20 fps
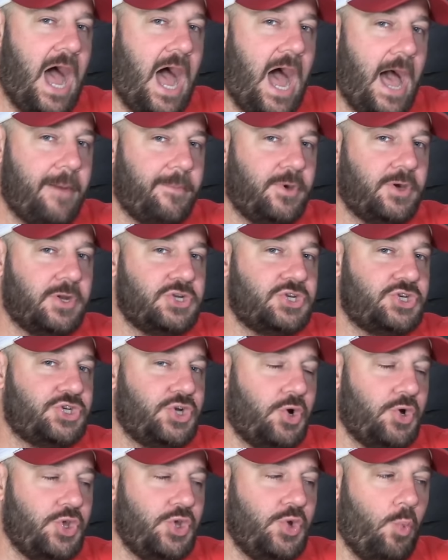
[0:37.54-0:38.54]
I'm gonna
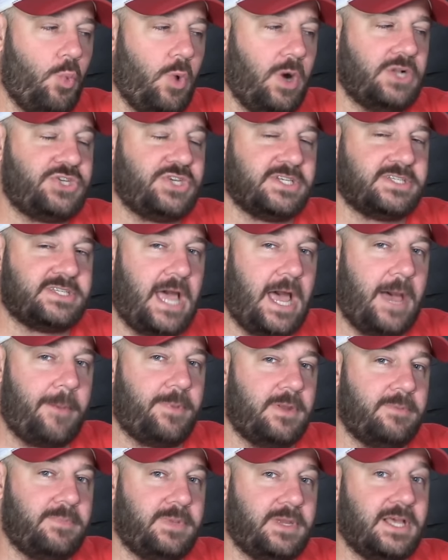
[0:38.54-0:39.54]
show you what just
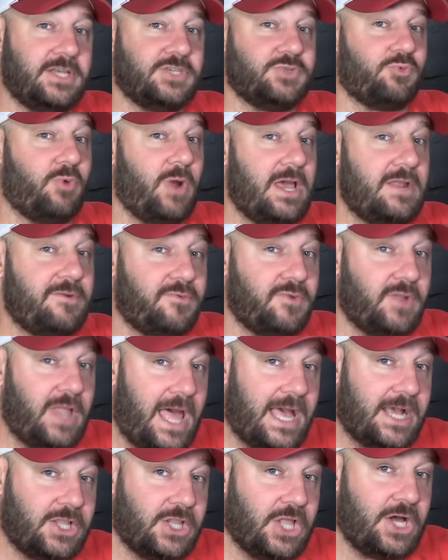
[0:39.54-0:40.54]
happened, because red
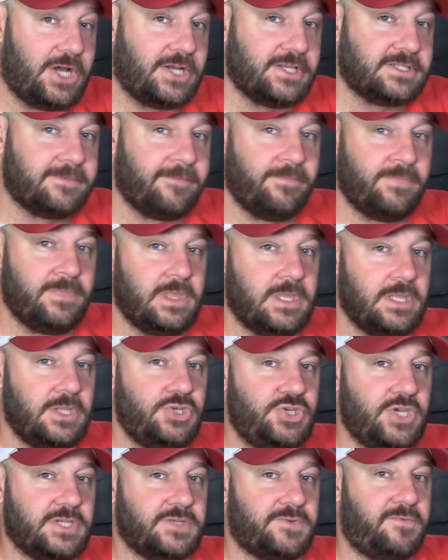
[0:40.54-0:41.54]
flag laws
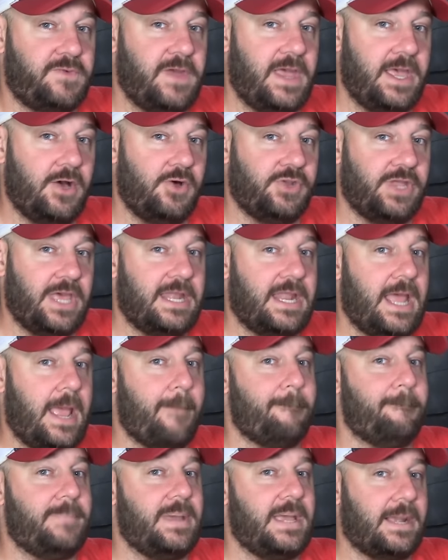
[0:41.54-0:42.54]
just failed in a
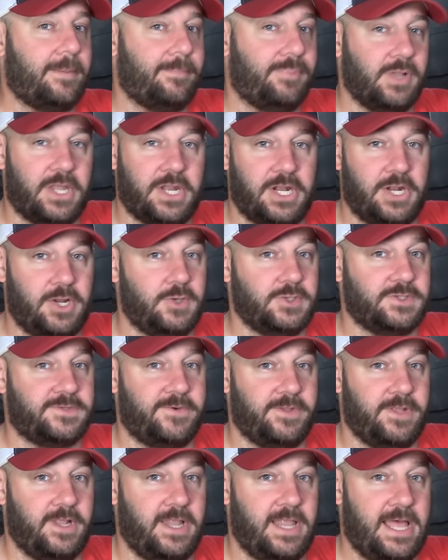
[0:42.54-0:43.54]
big bloody nose
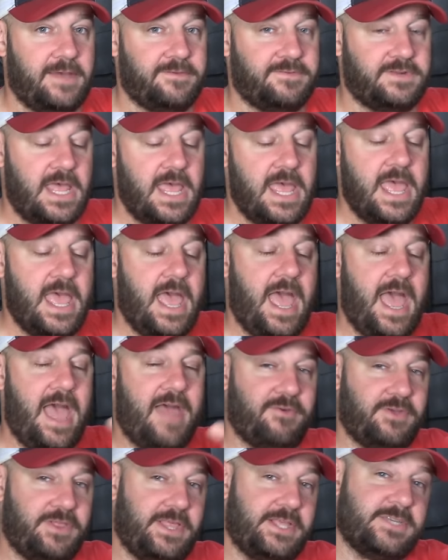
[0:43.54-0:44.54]
for the left.
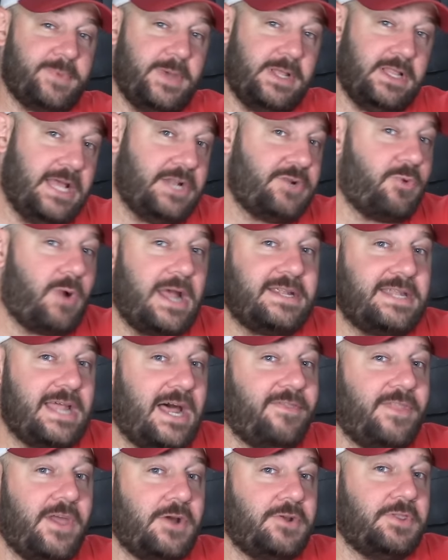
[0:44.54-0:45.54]
Everything's gonna be linked right
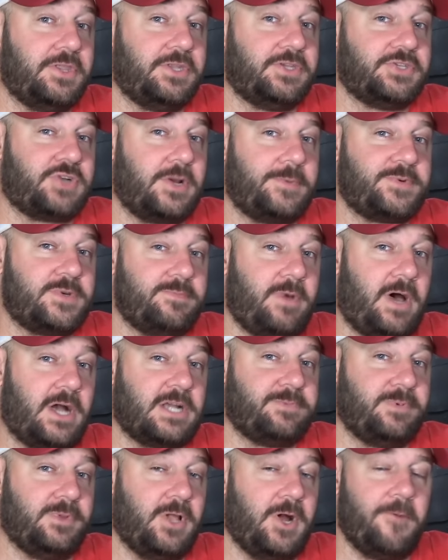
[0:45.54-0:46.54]
down there in the description
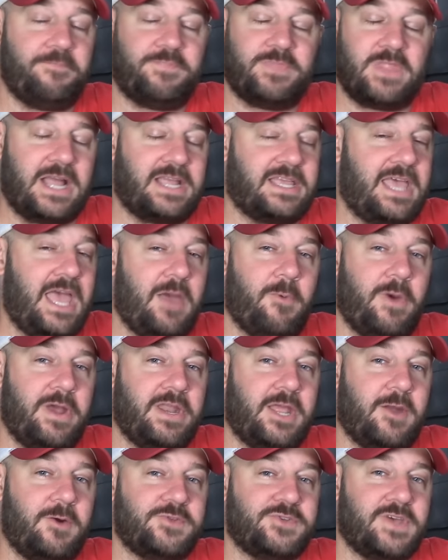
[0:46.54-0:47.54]
box below. I can't
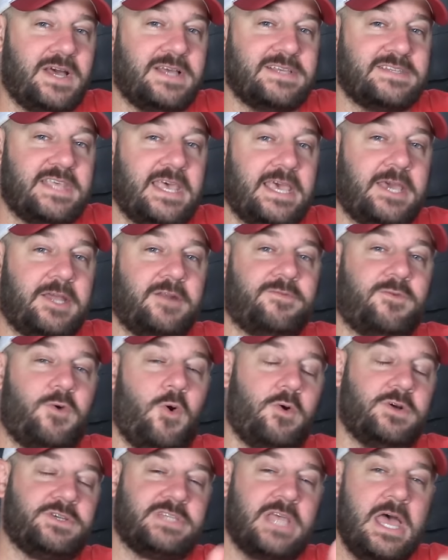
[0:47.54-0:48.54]
wait to hear what you guys think. And of
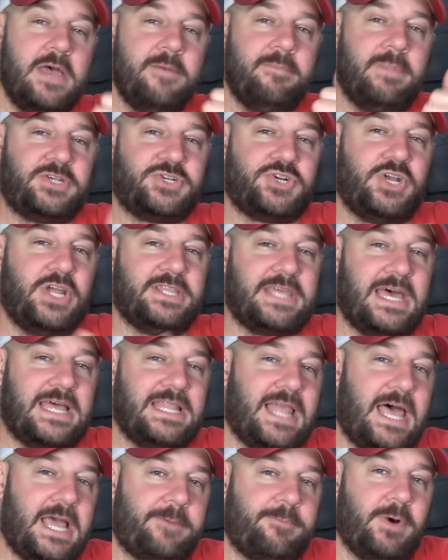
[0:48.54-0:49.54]
course, make sure you hit
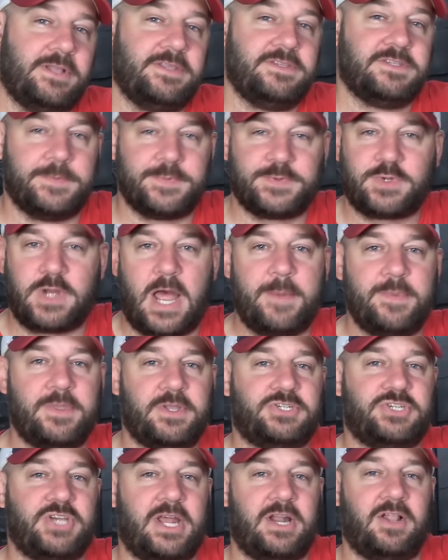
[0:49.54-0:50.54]
that like button, subscribe to
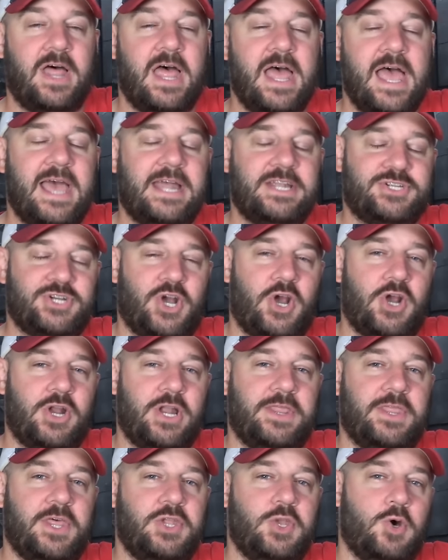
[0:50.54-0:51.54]
the channel, and
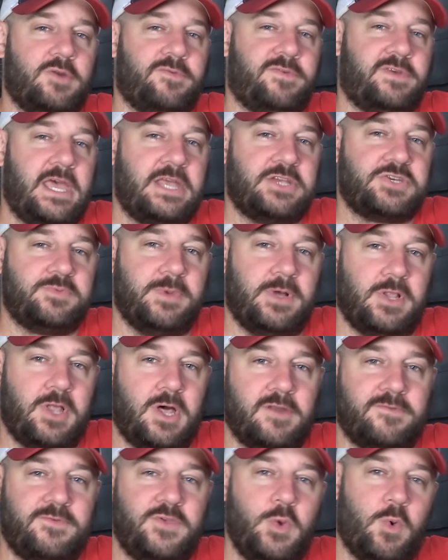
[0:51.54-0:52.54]
turn the notification bell
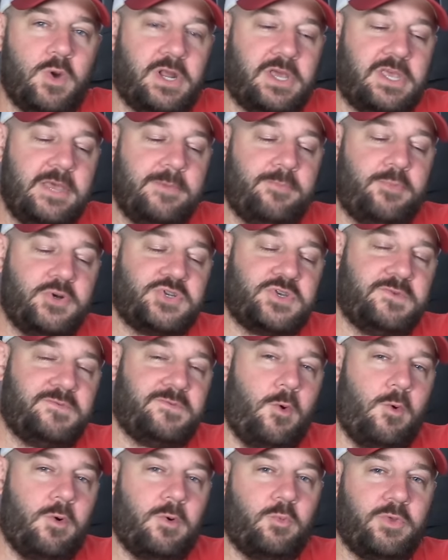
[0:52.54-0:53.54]
on if you wanna keep pushing
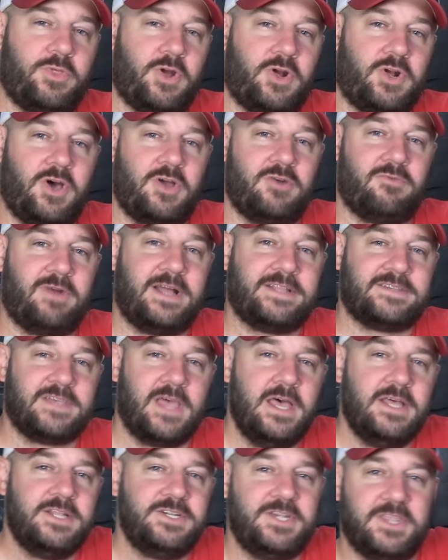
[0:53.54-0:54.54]
forward with our gun rights
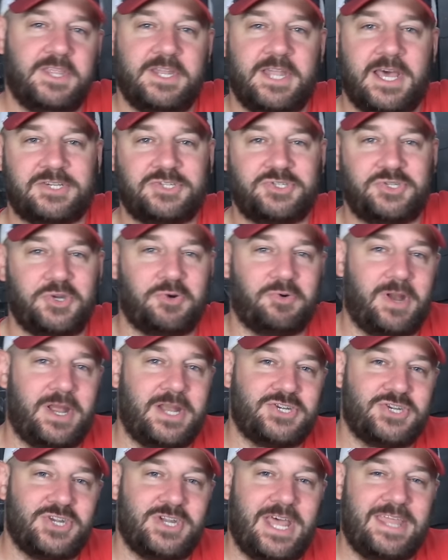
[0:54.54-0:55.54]
to the next
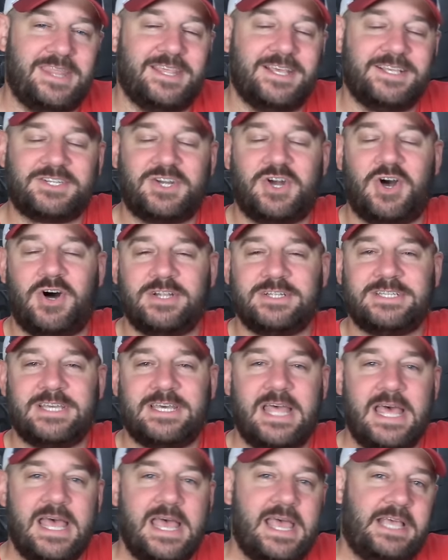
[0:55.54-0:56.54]
generation. And this
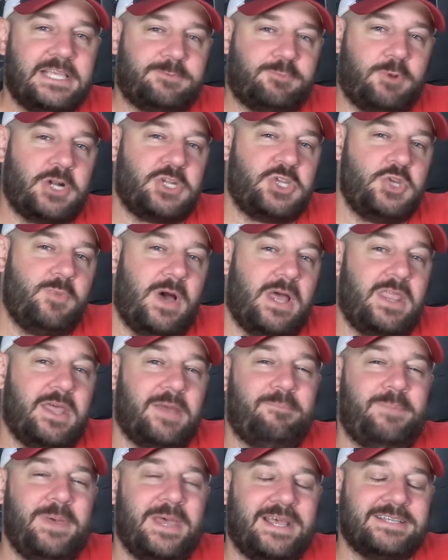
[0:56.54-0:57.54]
content is brought to you by the
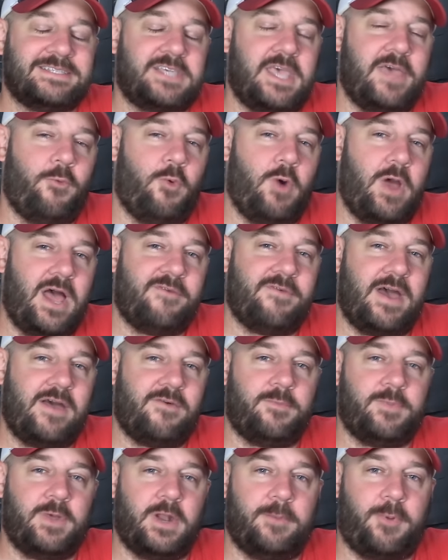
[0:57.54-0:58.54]
biggest giveaway I've
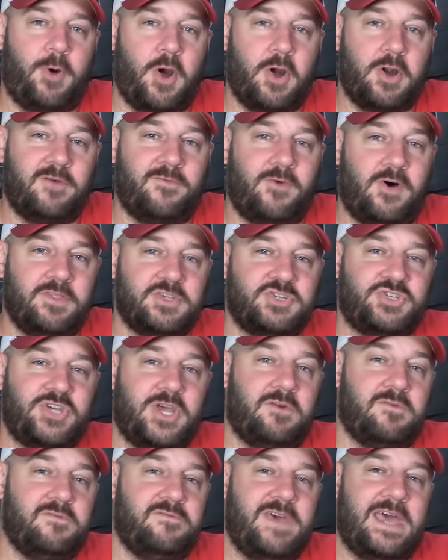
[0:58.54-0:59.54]
ever been a part of on this
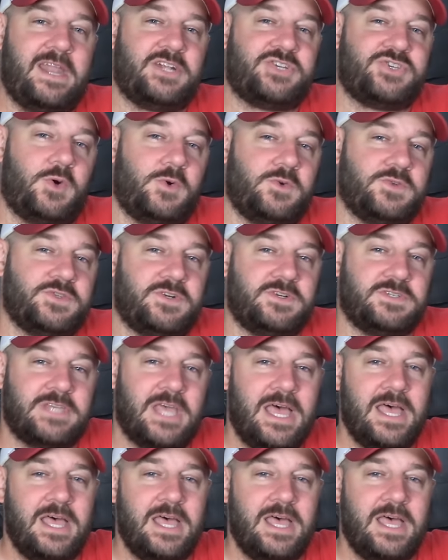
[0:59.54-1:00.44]
channel, Vantage Holsters.